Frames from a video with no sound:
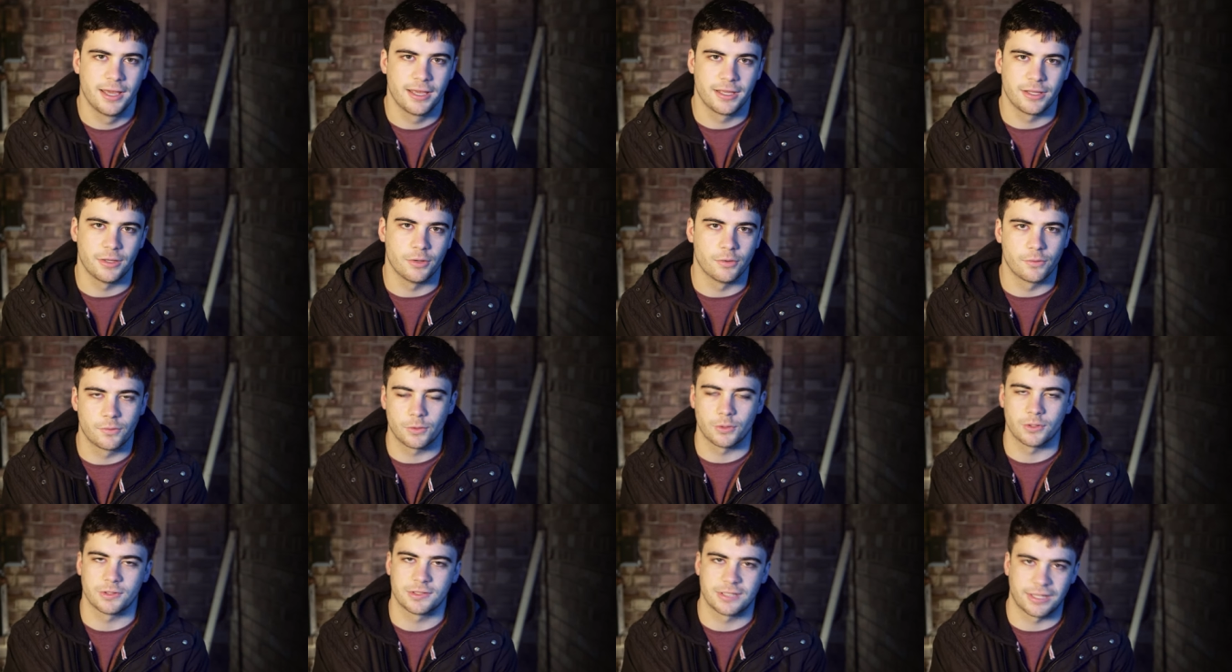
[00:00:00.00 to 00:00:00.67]
you
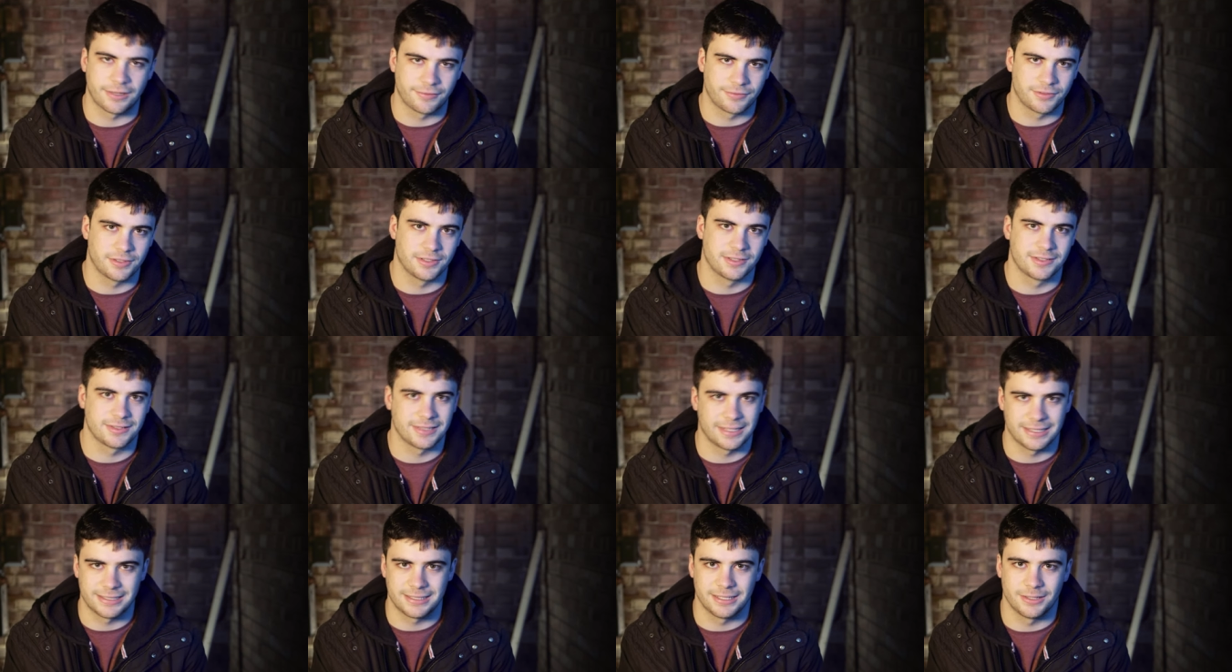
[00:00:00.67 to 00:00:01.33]
of course have to
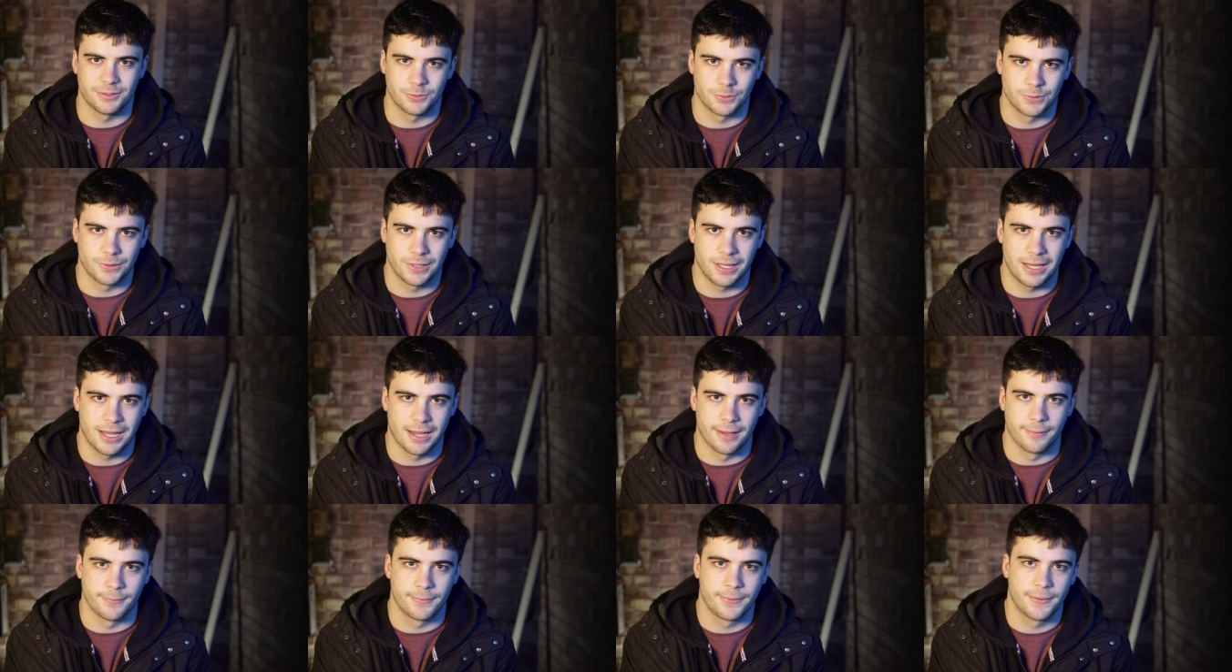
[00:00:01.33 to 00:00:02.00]
set it all
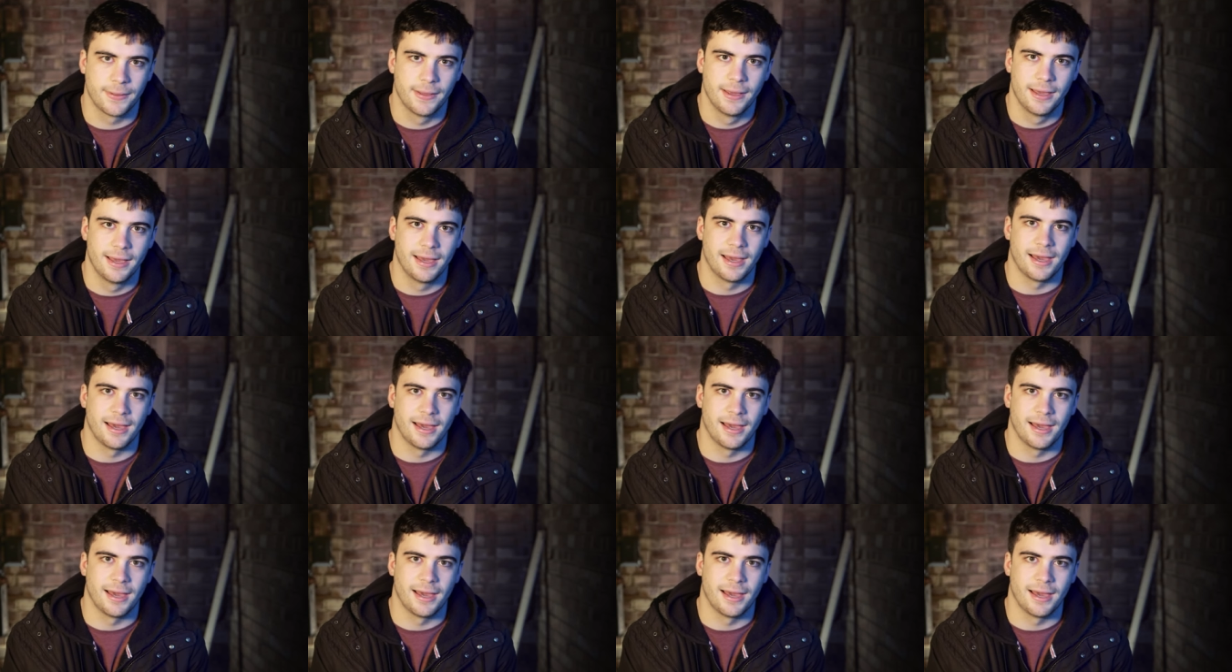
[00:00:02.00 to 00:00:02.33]
up.